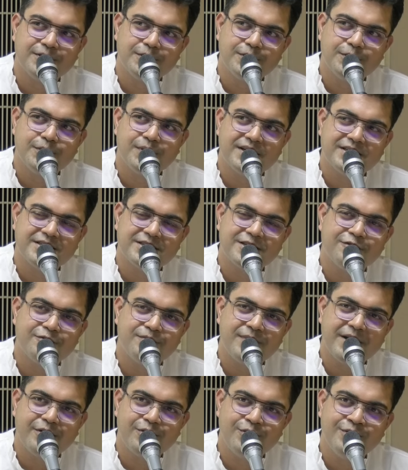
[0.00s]
Do I serve
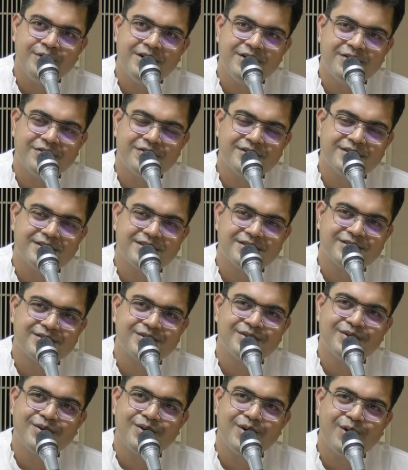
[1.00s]
my own
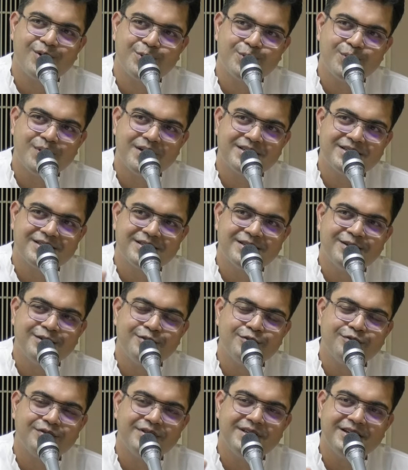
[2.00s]
interests, or do I
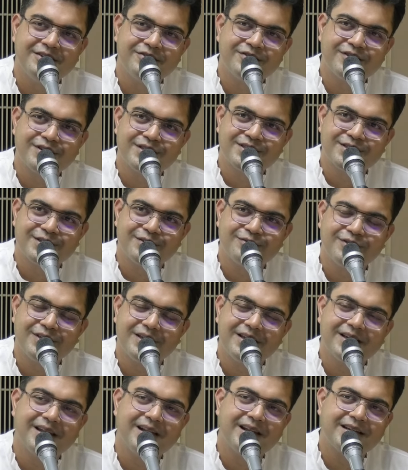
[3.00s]
serve the interests of the
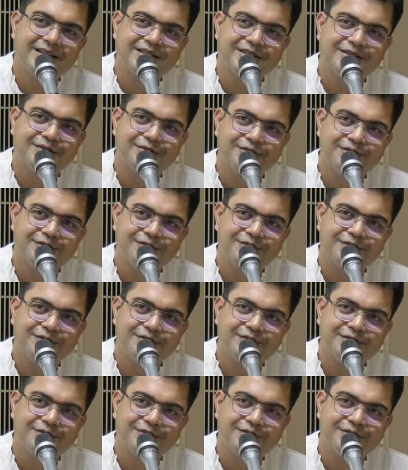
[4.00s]
collective?